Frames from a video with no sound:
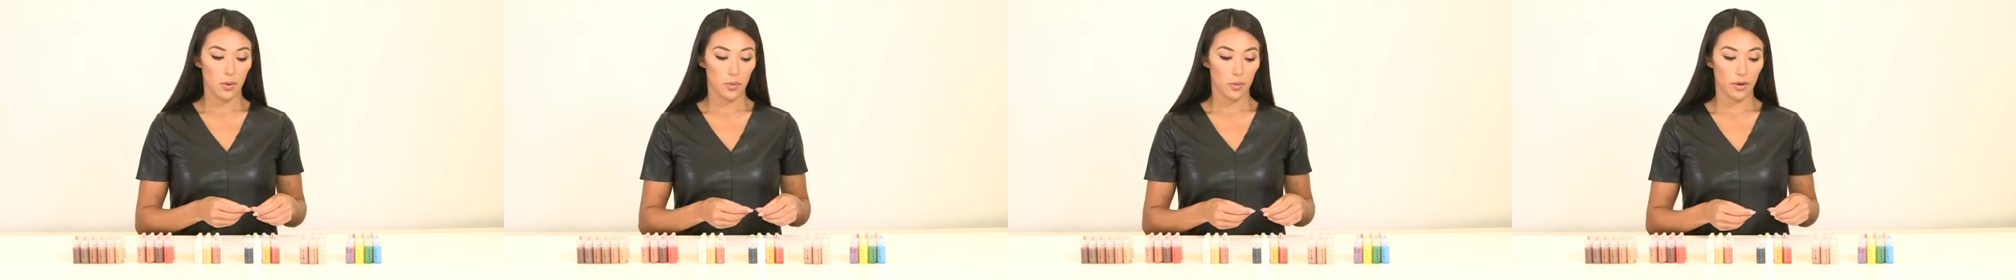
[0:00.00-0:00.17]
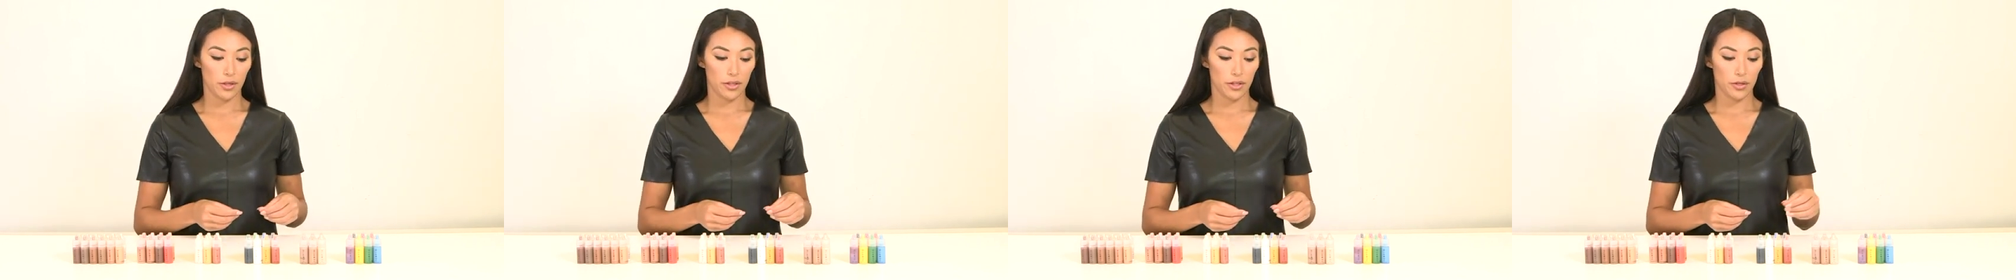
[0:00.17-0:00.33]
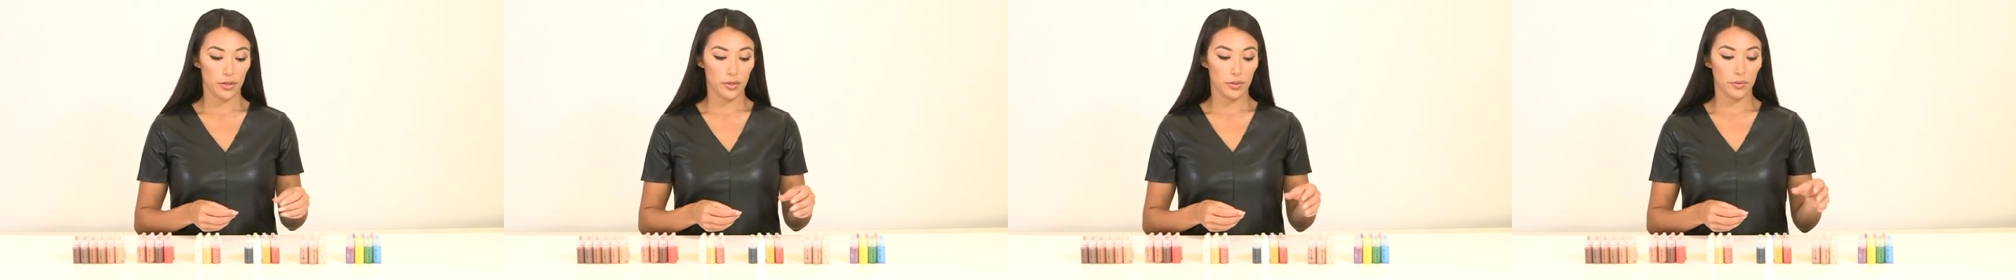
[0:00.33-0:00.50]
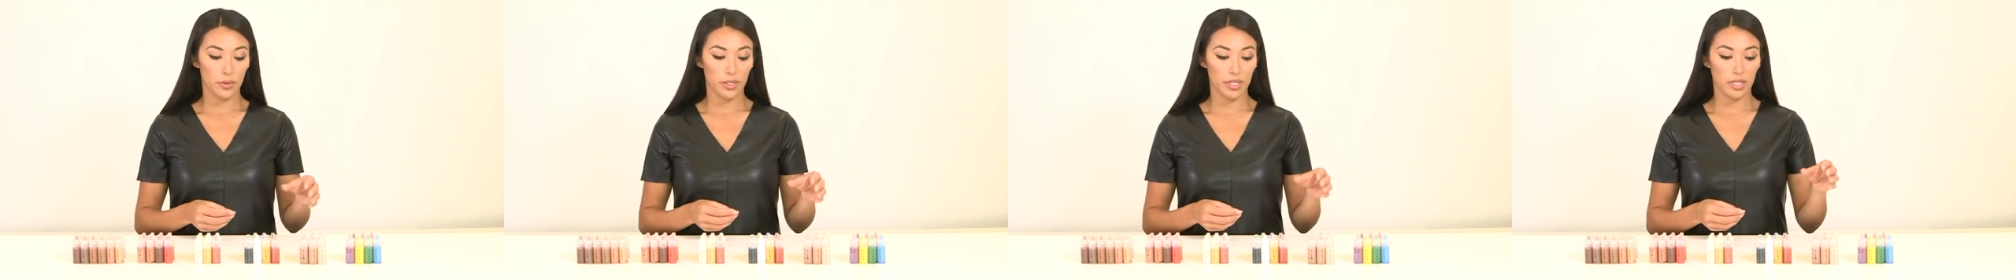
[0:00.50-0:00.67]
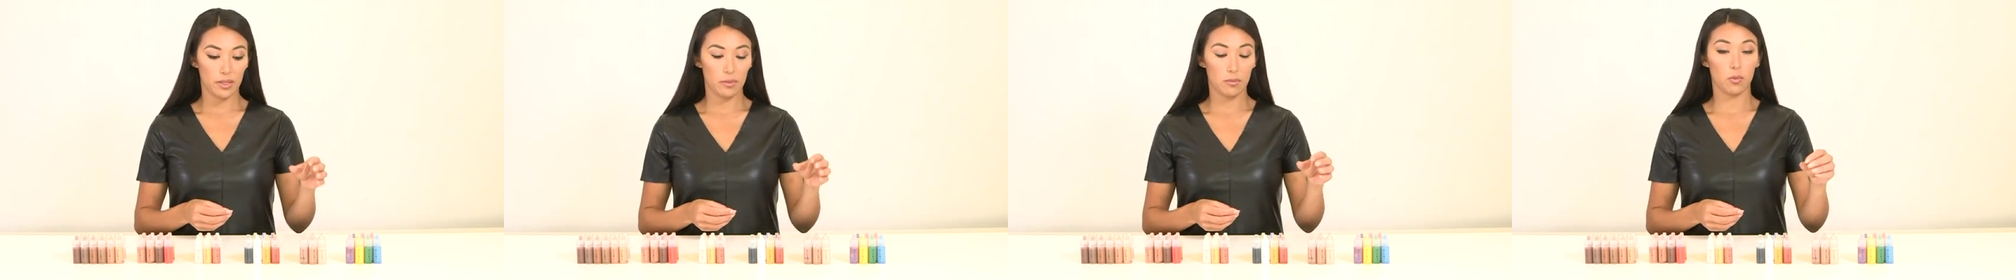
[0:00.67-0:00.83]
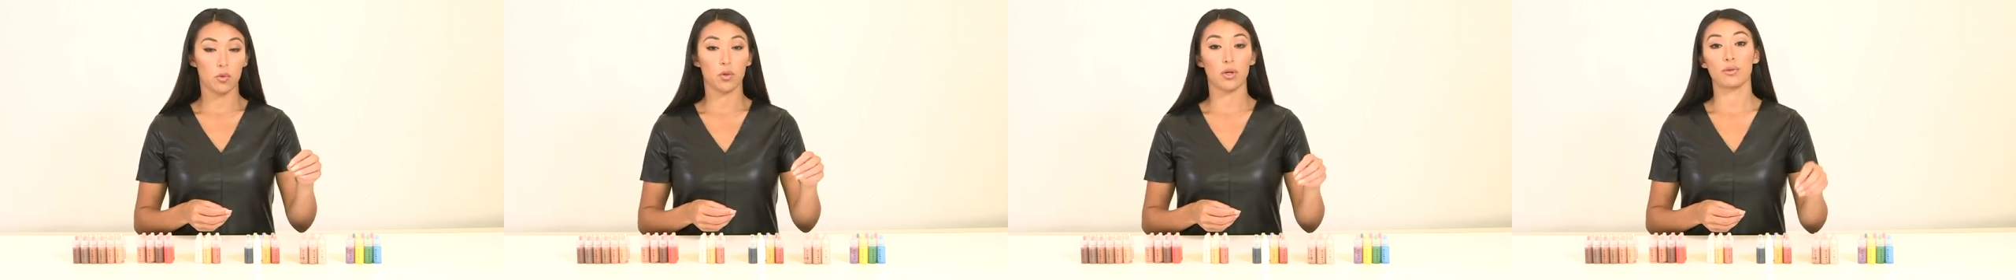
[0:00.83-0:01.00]
Whether you
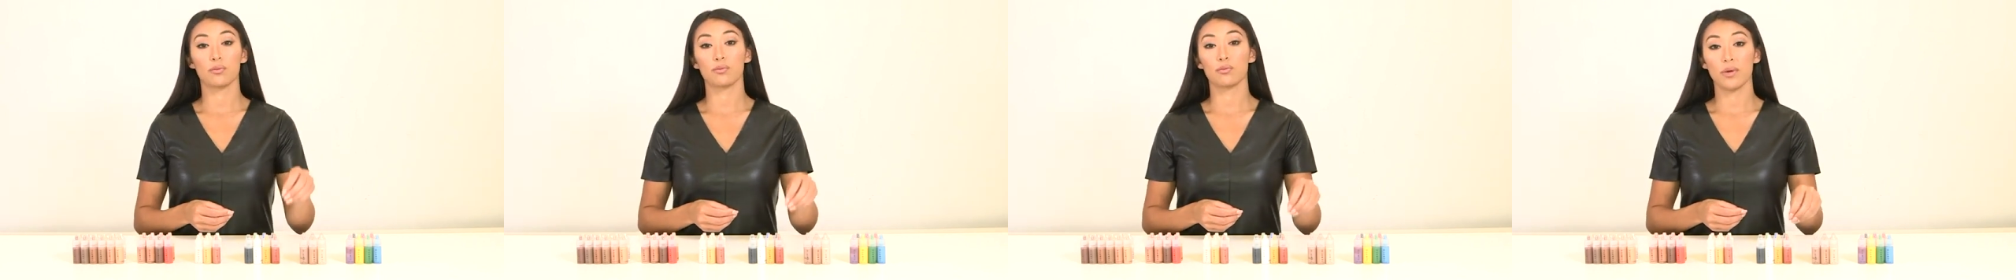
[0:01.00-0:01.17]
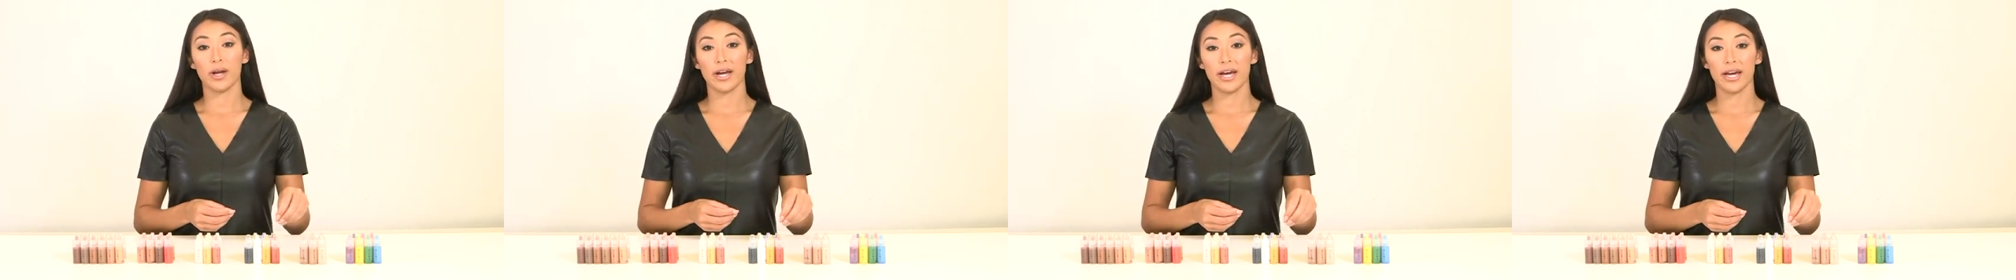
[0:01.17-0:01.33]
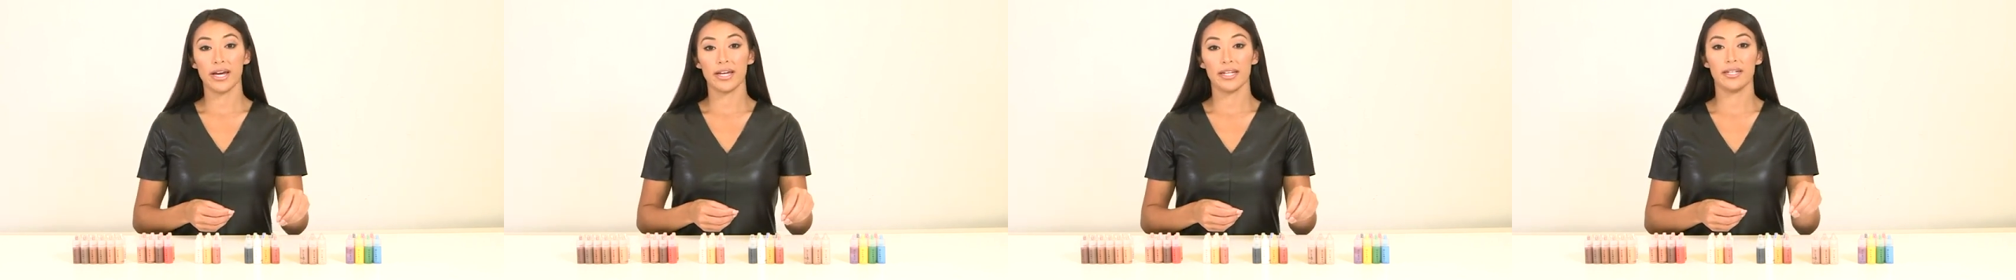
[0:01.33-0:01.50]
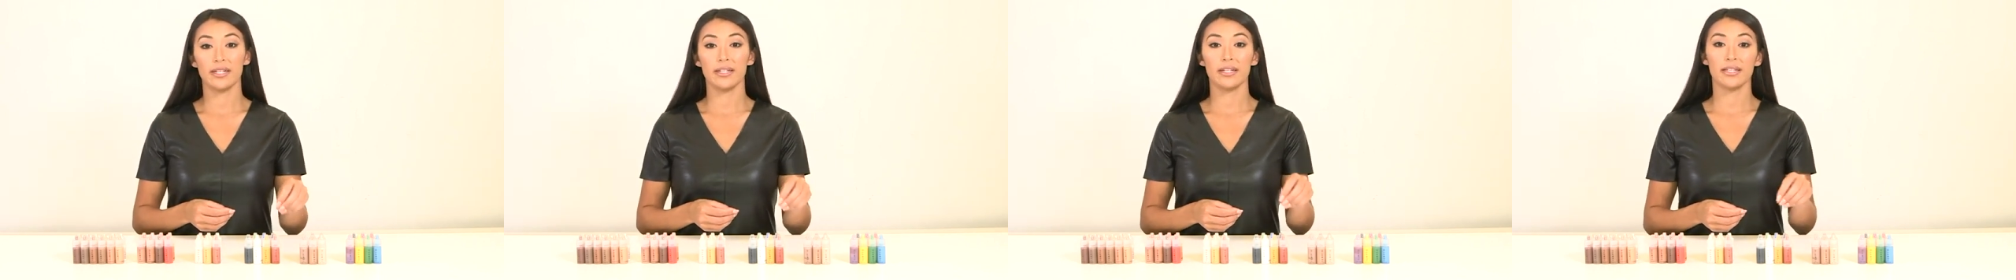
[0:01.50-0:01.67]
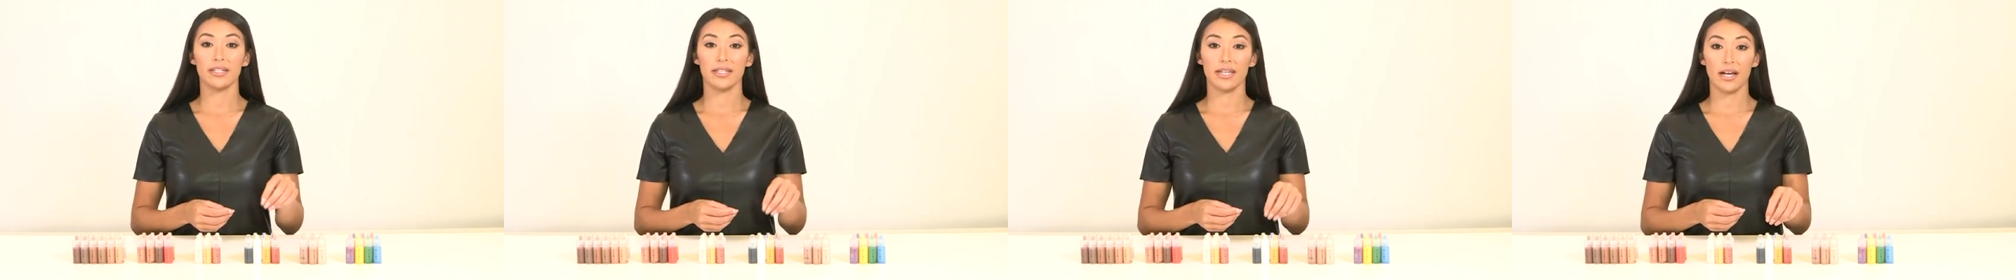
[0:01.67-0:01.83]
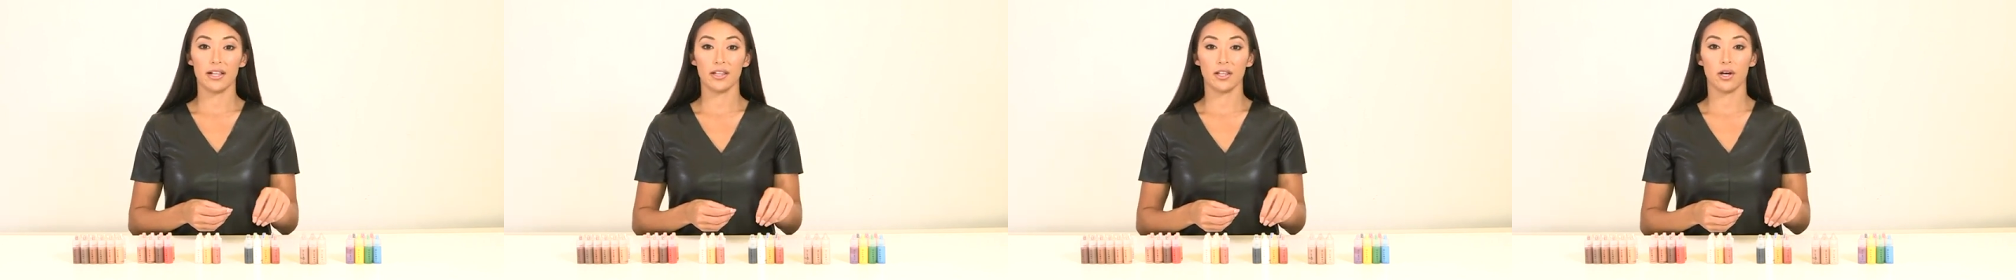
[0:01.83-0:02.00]
need more
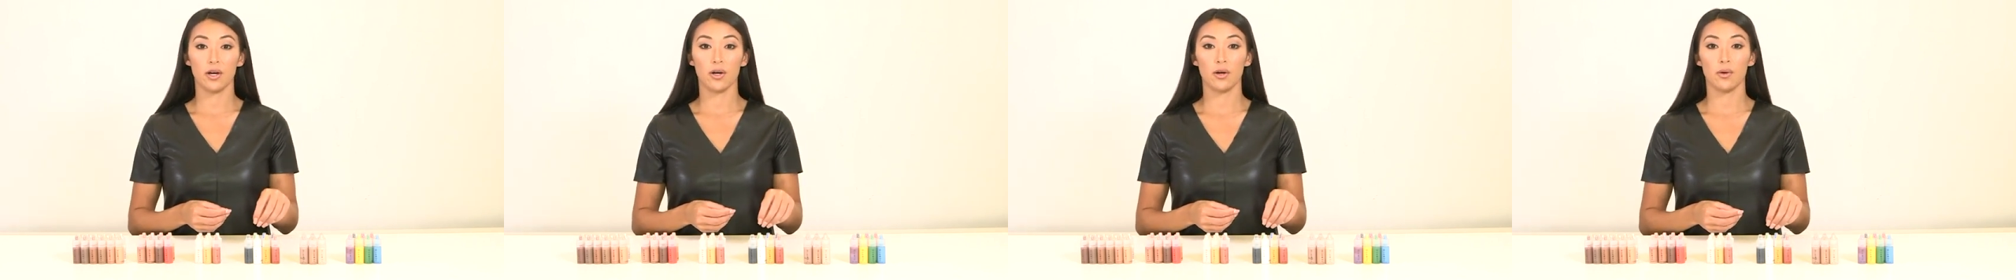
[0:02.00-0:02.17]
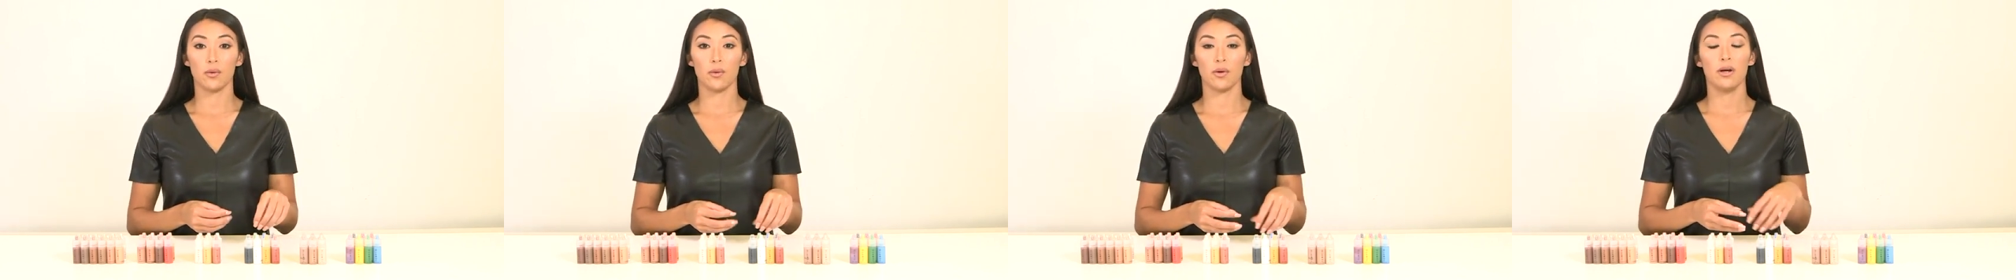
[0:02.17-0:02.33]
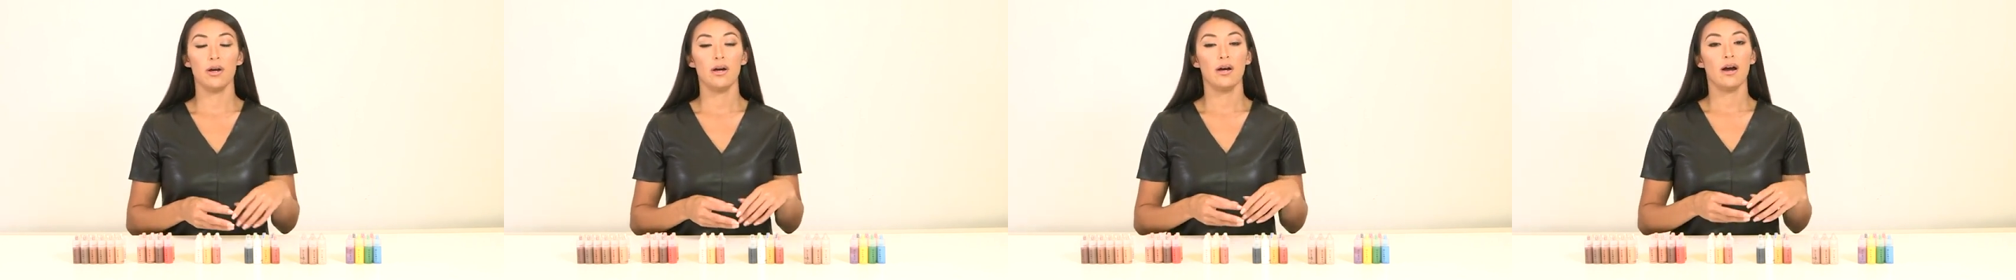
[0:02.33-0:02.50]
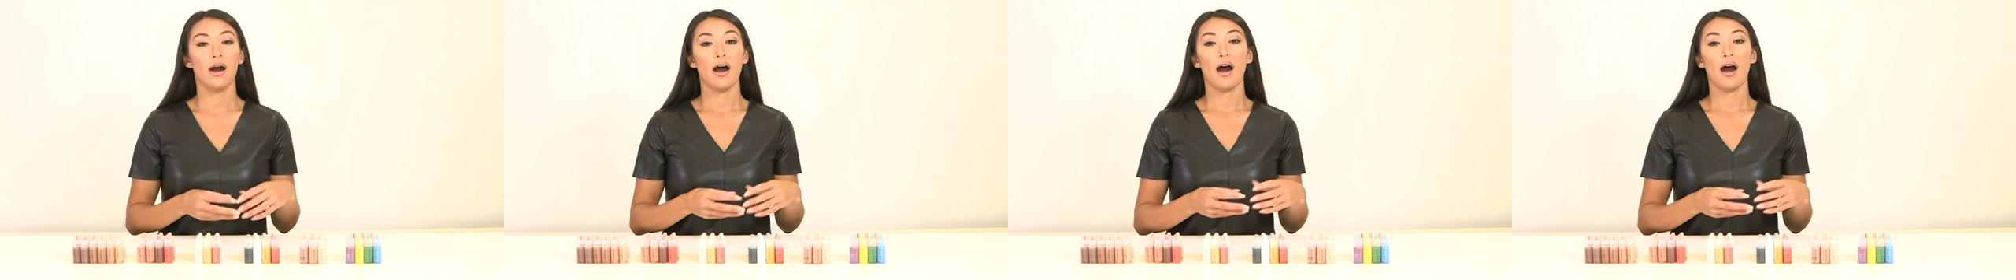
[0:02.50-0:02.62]
red, yellow,